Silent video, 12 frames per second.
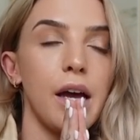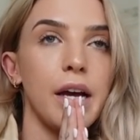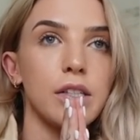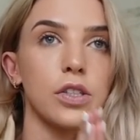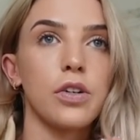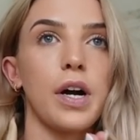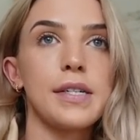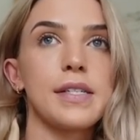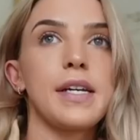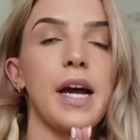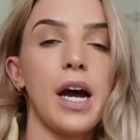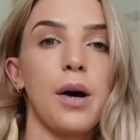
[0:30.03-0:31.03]
It's
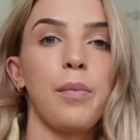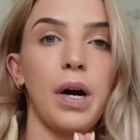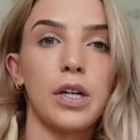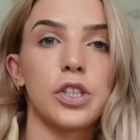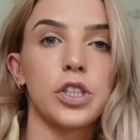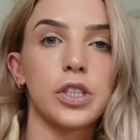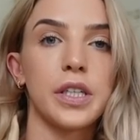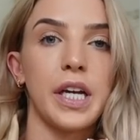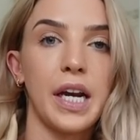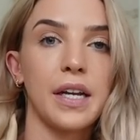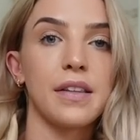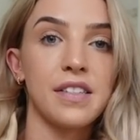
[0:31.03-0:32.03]
crazy how much
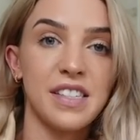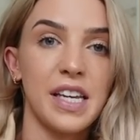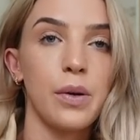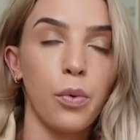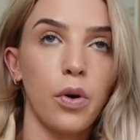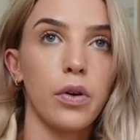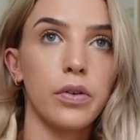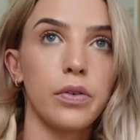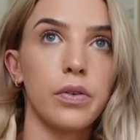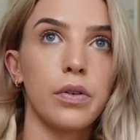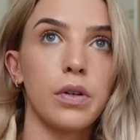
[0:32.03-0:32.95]
getting the C word